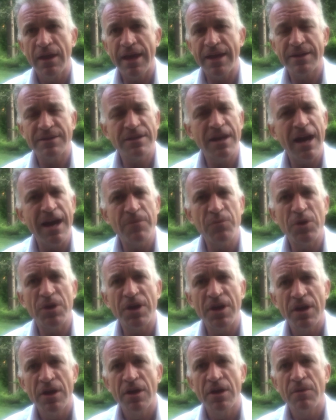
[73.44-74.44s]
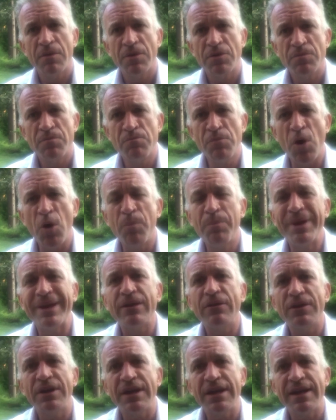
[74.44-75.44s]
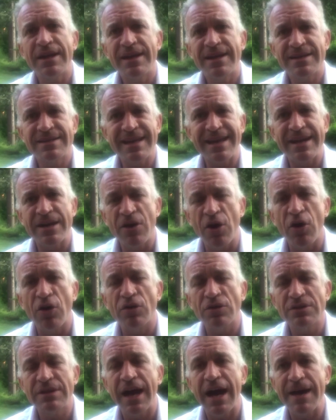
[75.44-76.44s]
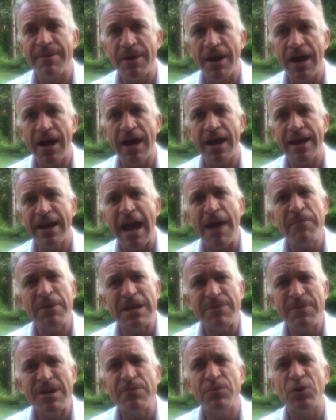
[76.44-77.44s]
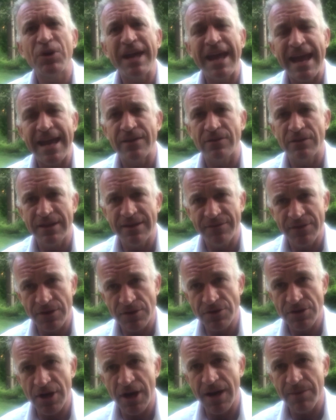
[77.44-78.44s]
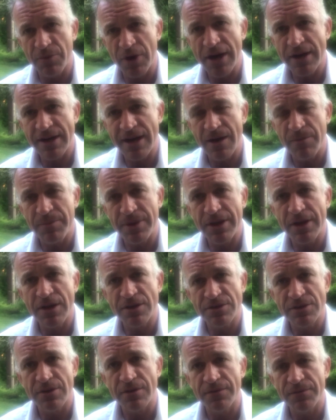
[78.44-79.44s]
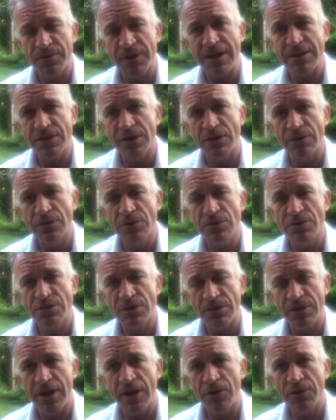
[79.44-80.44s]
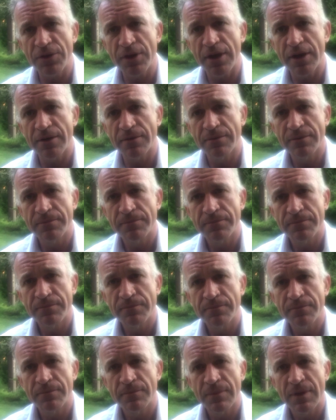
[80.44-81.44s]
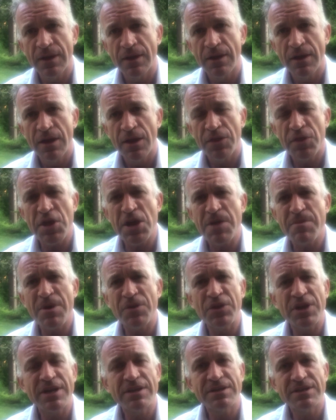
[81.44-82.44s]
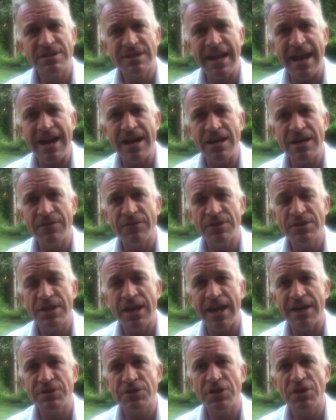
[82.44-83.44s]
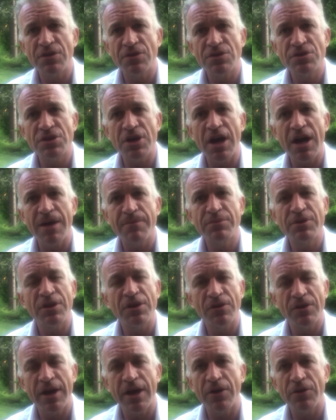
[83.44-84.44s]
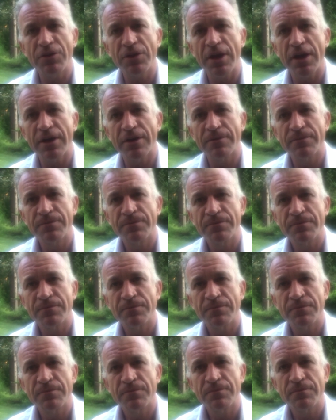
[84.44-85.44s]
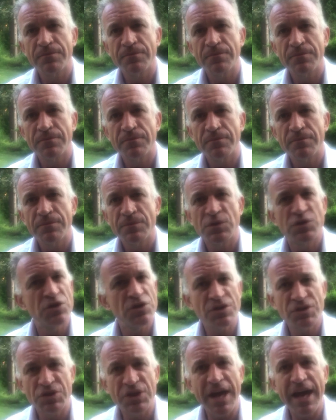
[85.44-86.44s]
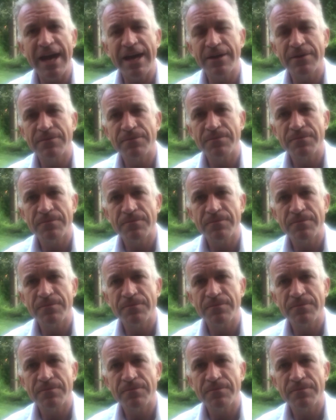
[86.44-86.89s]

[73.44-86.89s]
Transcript: at a time when mobility is at an all-time high. How many people can't leave their job right now because they're afraid they'll lose their healthcare? Think about the insanity of attaching your job to your healthcare. Just that.